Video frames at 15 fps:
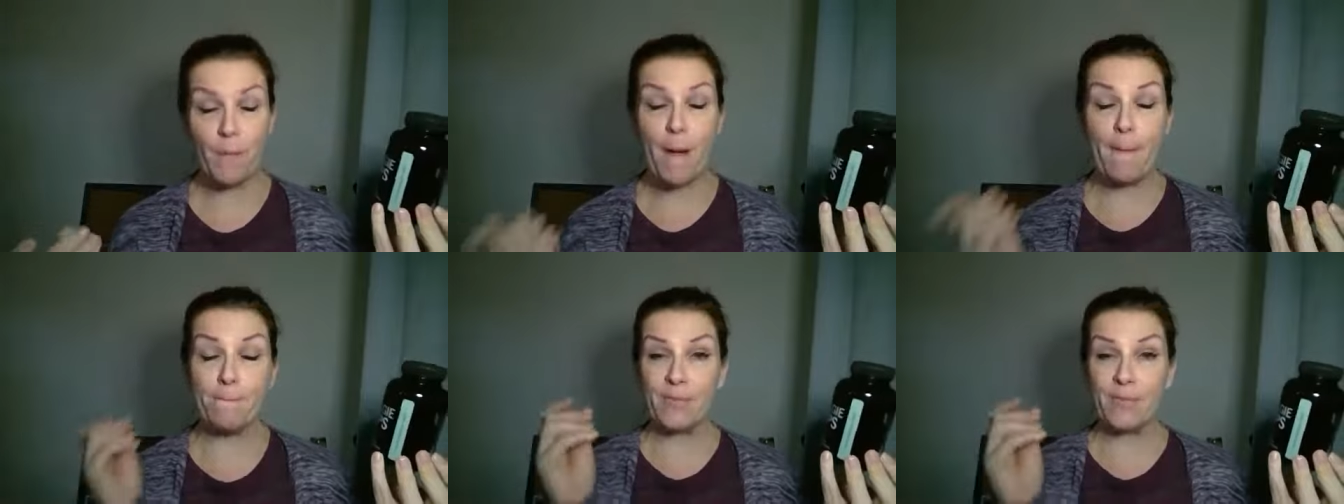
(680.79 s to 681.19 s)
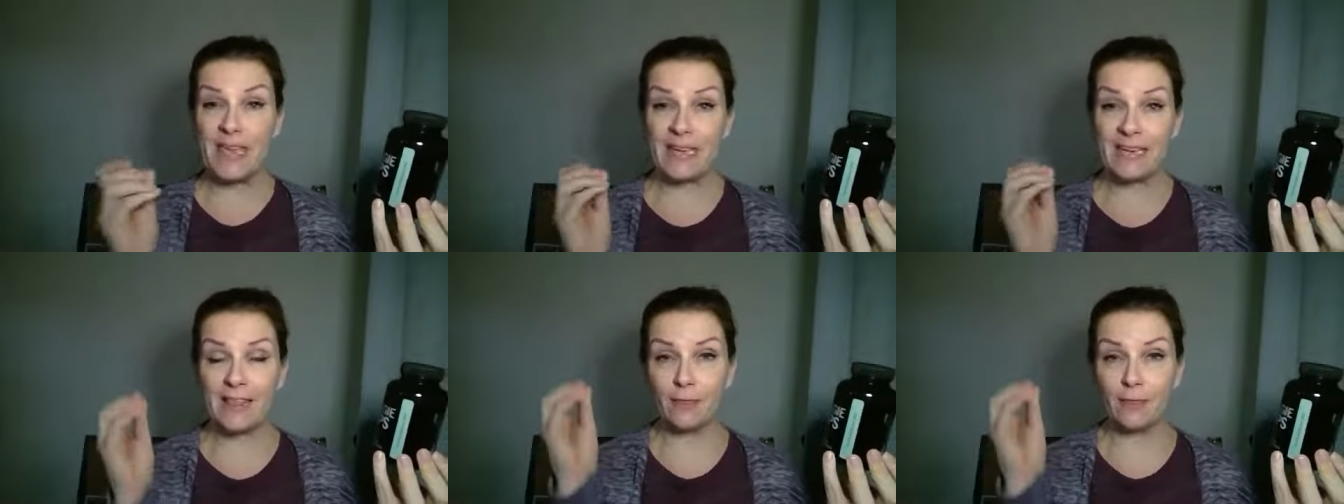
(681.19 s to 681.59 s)
But
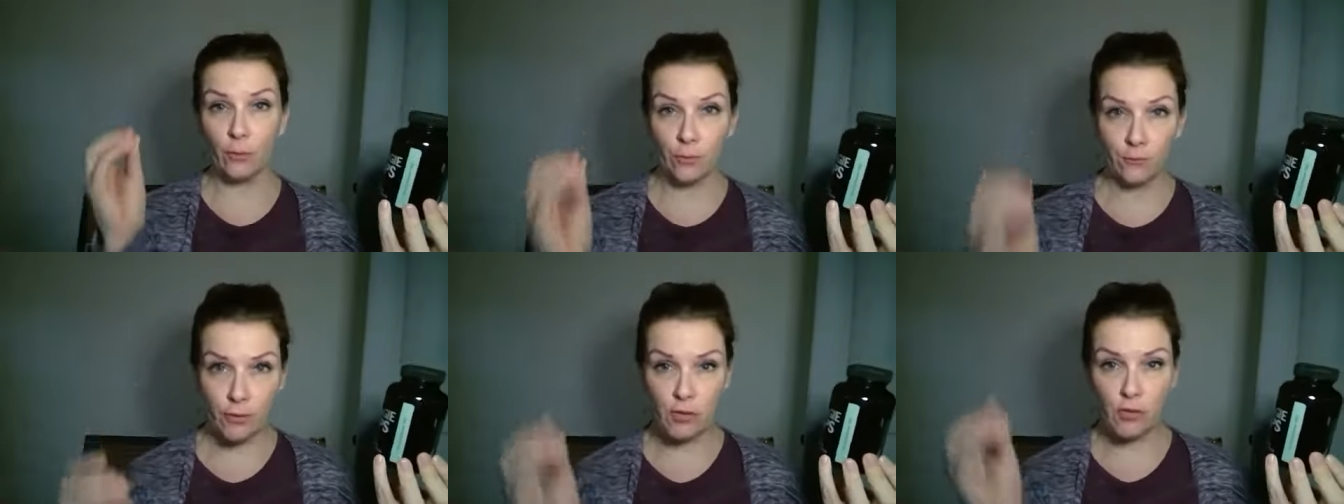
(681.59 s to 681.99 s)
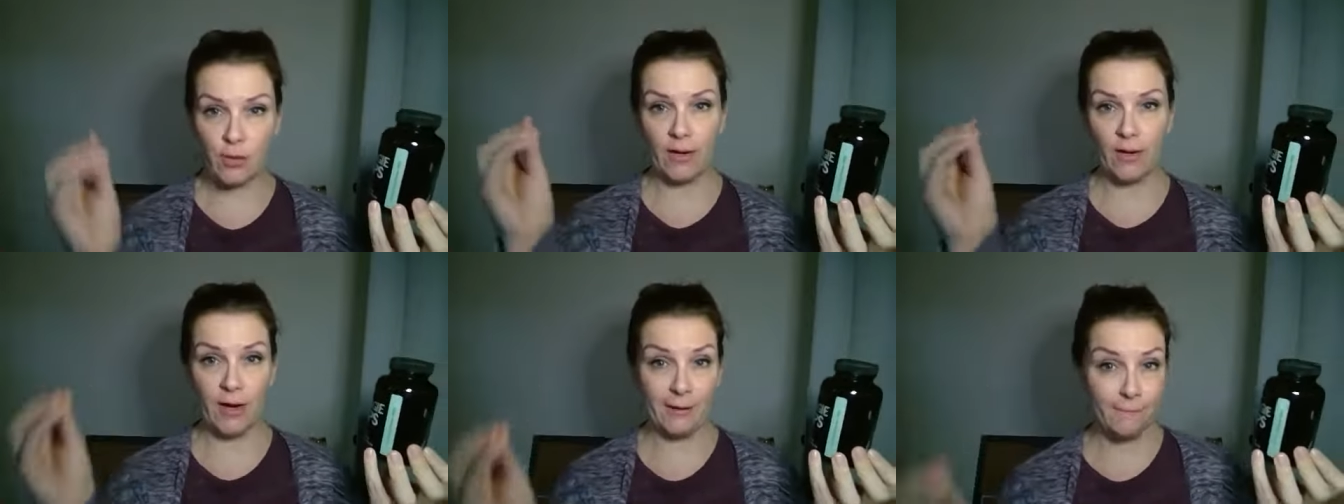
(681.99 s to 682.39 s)
in the
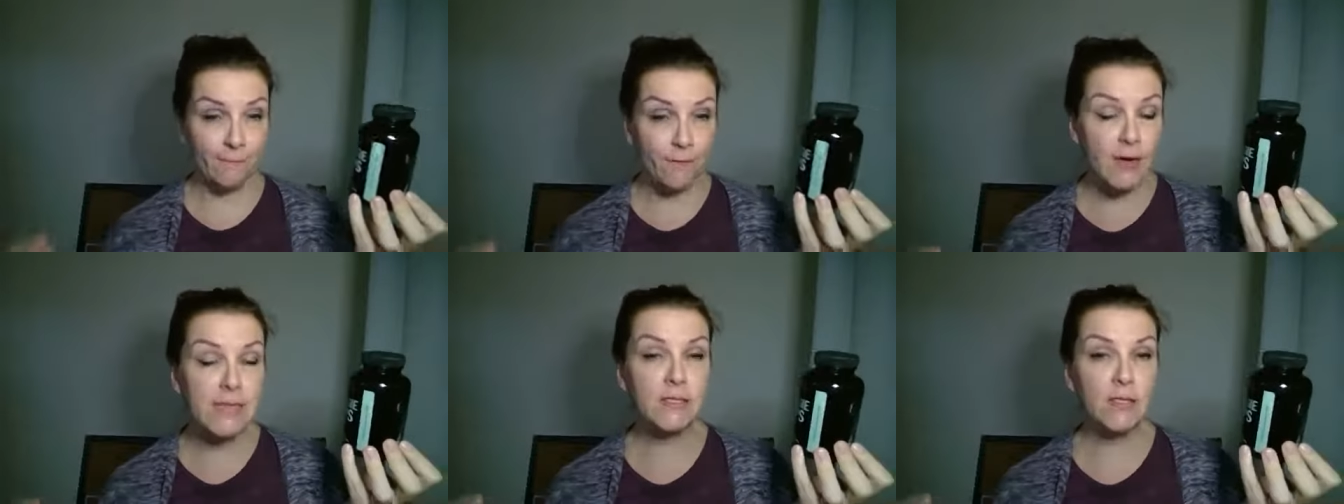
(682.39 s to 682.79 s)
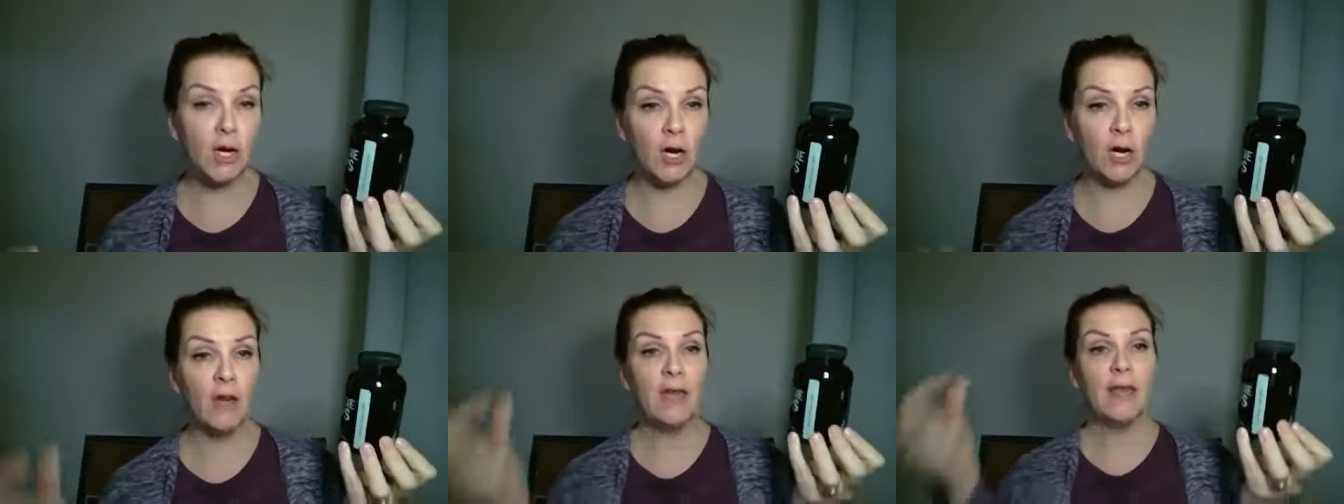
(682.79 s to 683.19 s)
refrigerator and
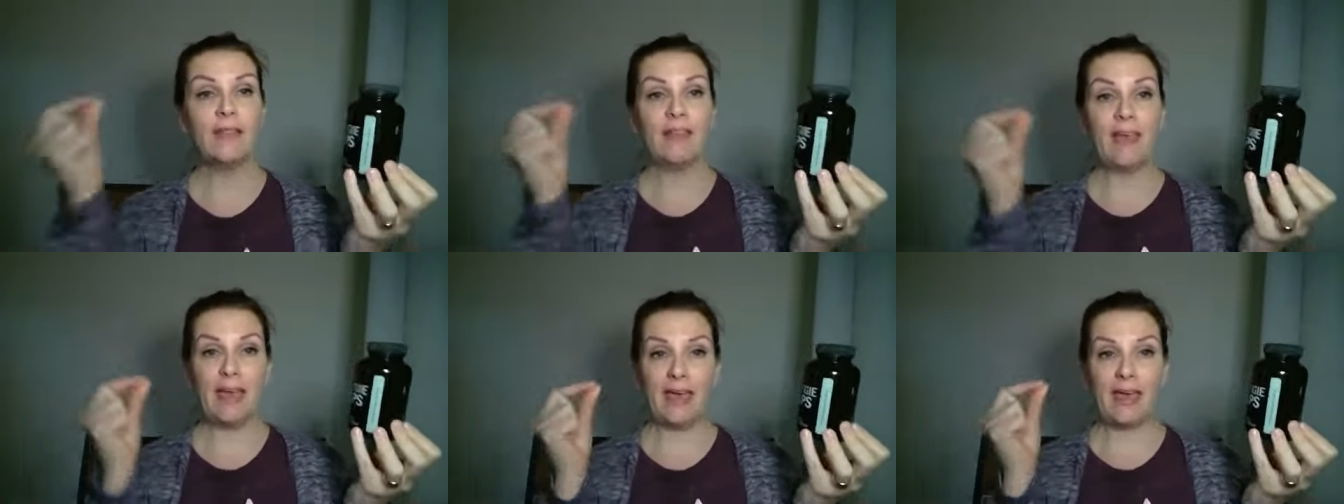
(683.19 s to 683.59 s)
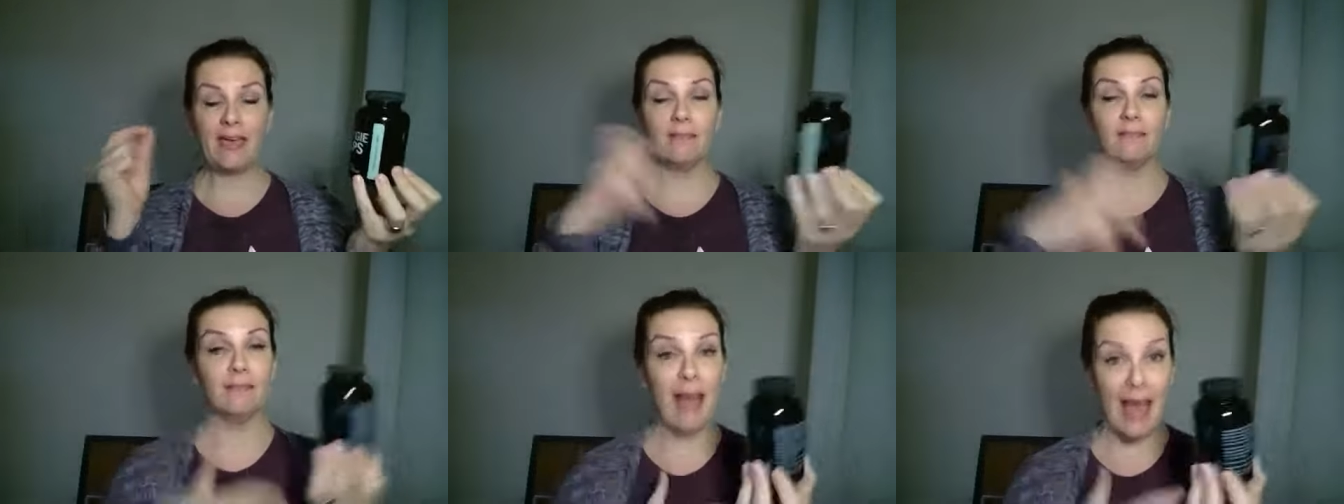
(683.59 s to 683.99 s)
freezer, they
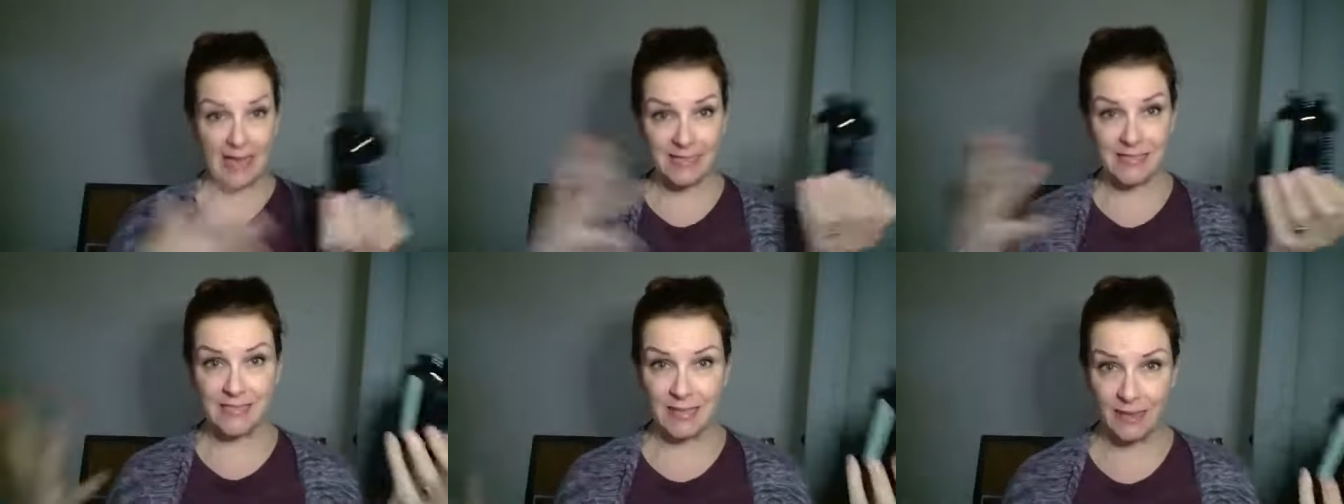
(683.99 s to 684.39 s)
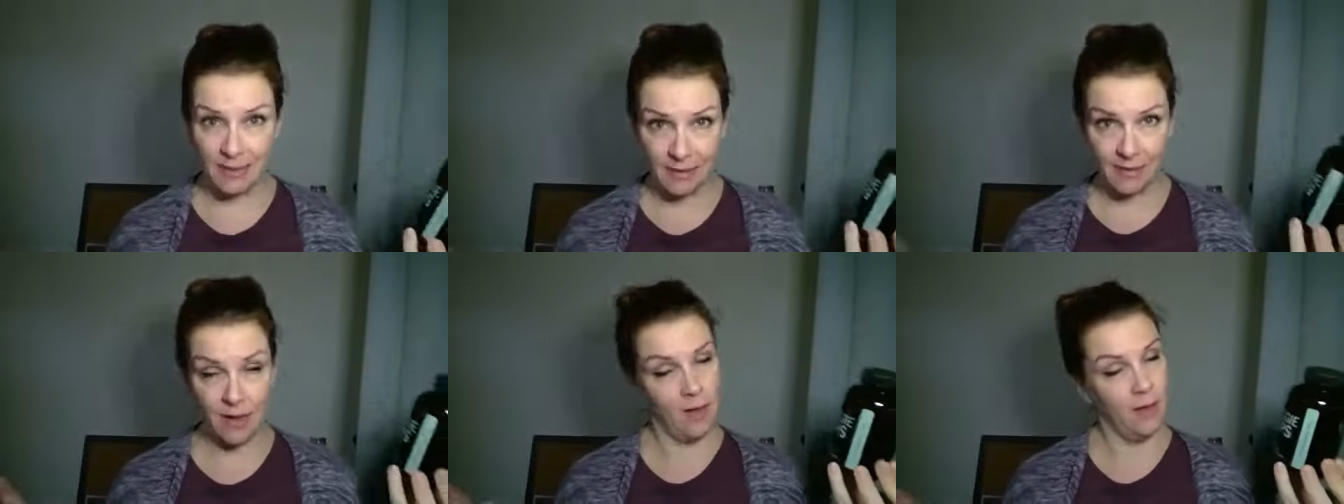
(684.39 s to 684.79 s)

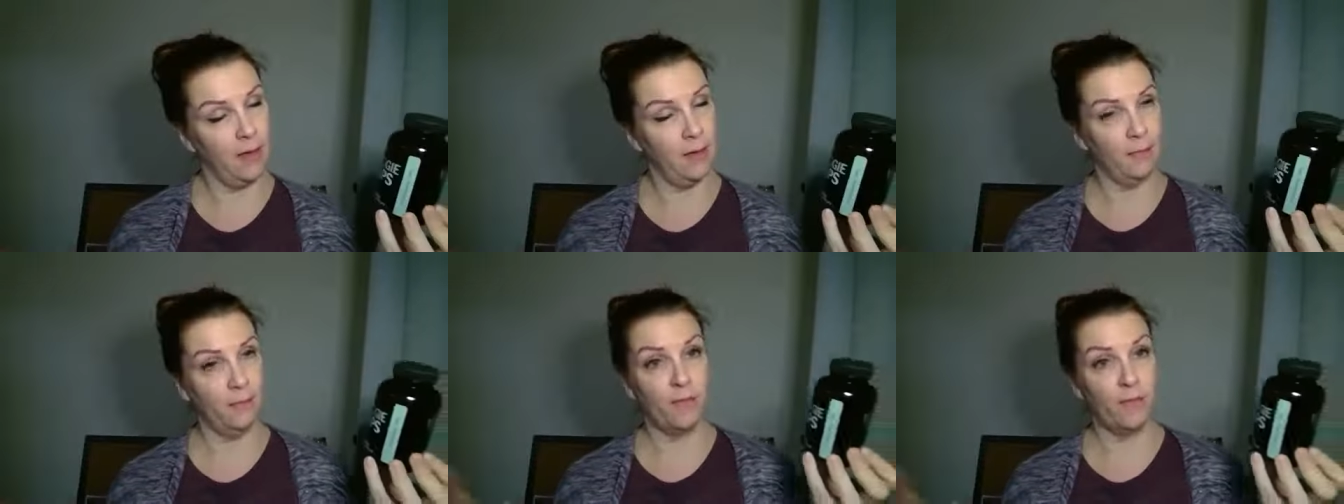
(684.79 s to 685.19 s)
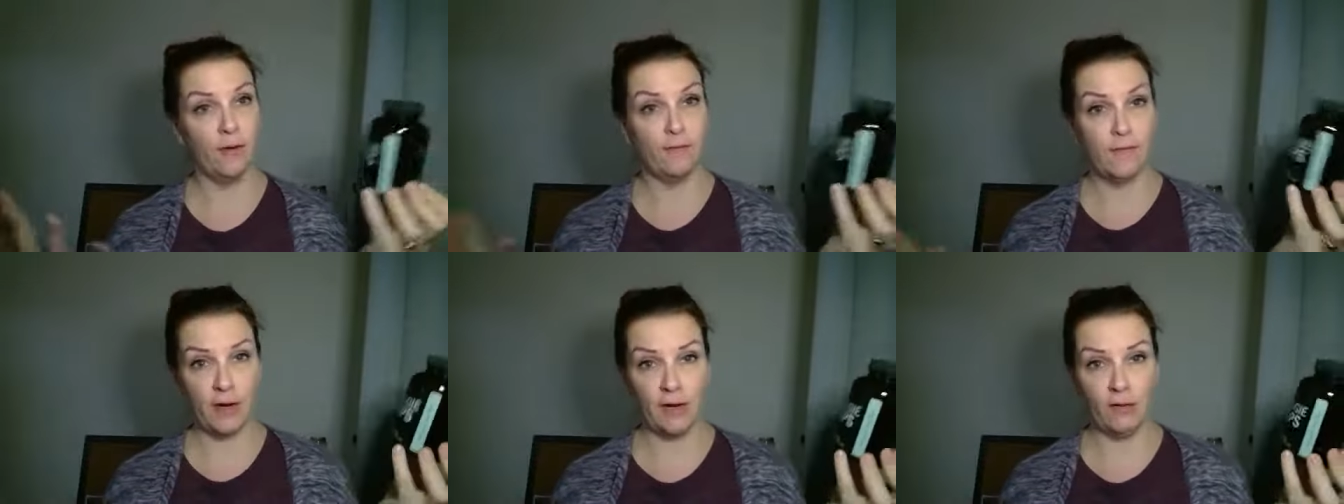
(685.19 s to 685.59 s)
lasted for a
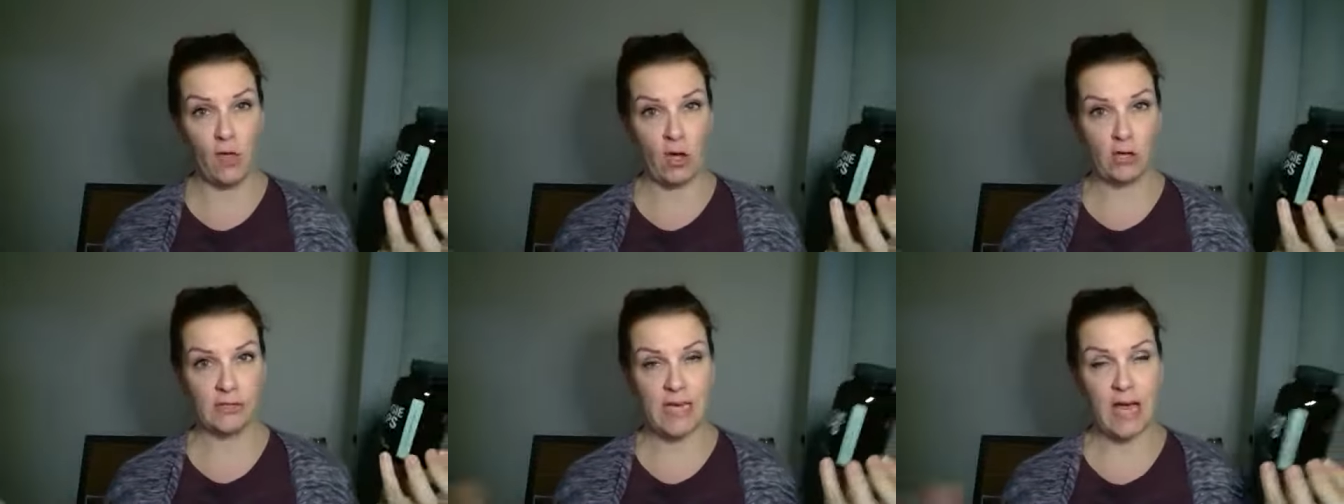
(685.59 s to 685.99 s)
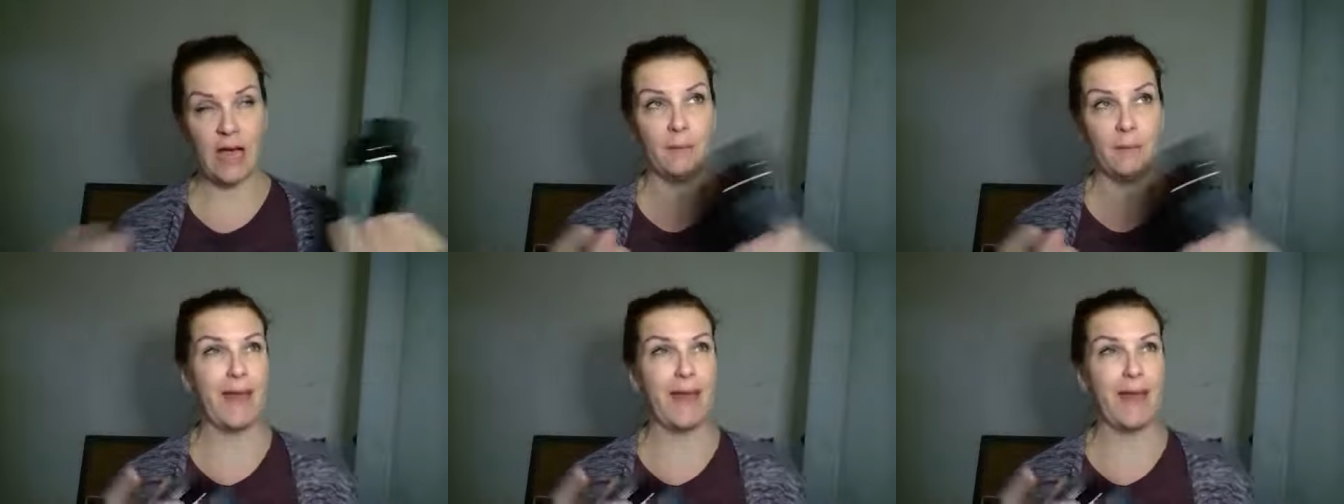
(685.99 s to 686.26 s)
very long time.